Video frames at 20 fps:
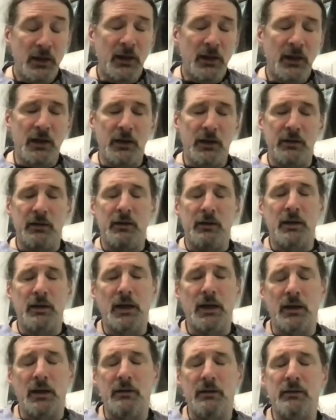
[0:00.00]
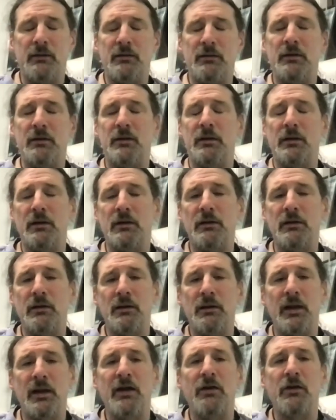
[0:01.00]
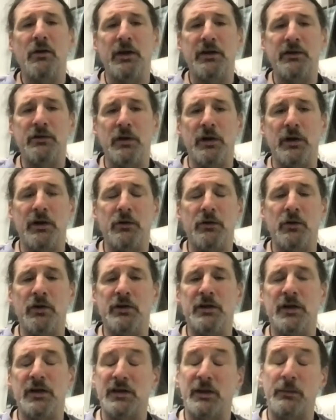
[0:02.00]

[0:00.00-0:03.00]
and and the lateral entorhinal cortex.